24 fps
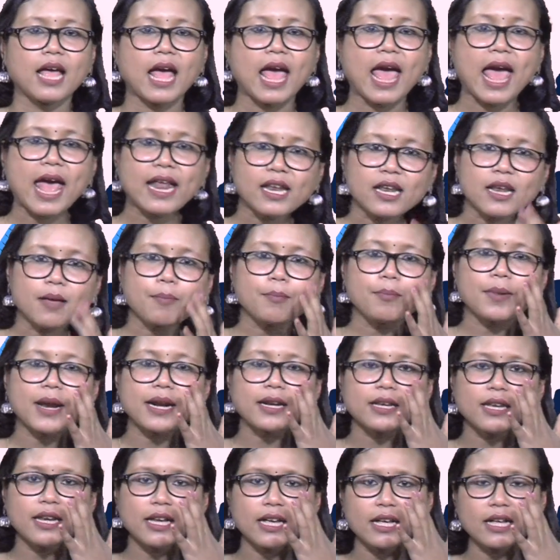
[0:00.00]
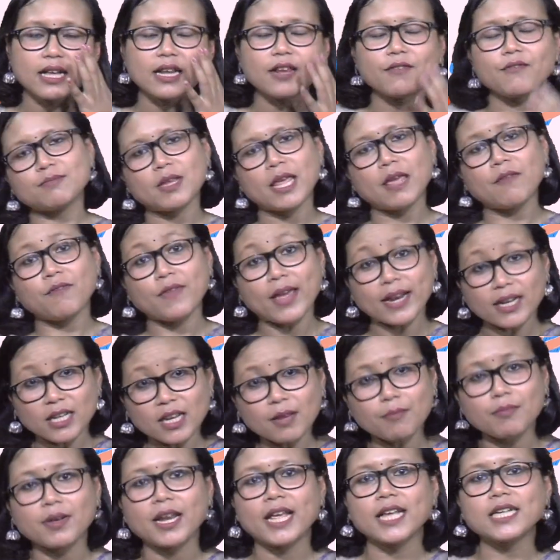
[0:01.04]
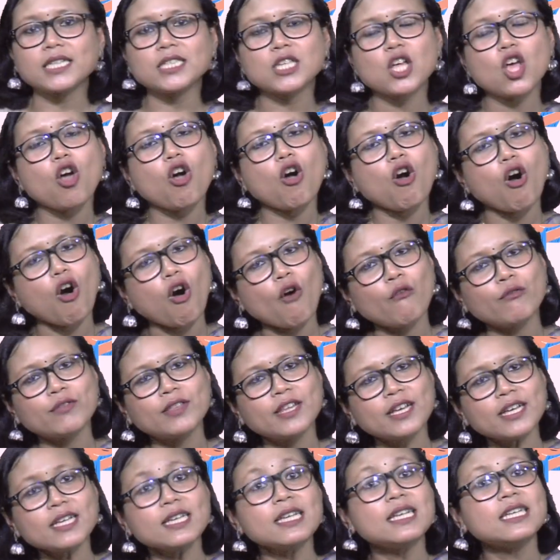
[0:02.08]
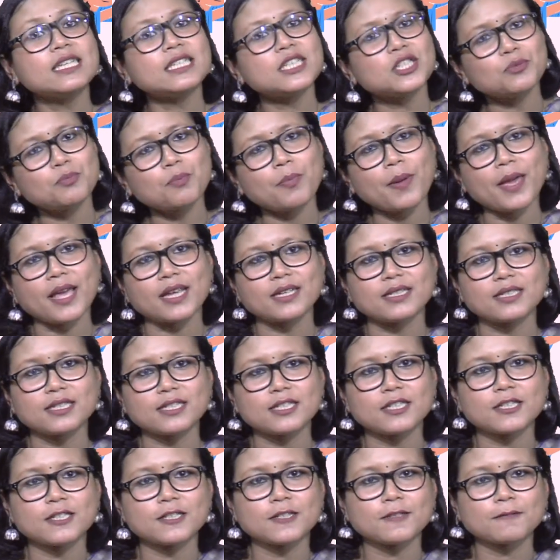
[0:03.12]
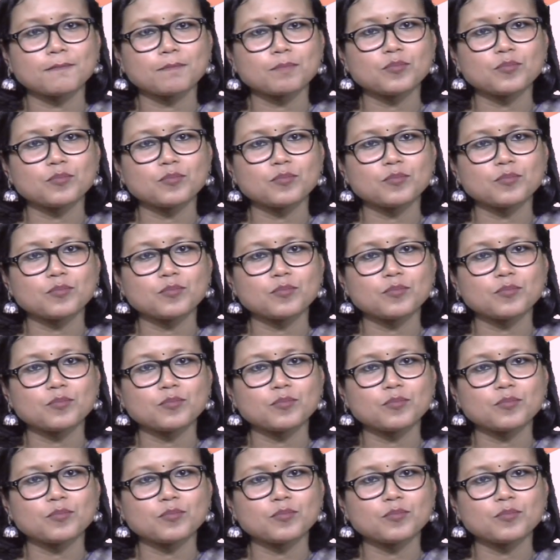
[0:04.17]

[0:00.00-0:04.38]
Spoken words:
and the practical effectiveness of the space.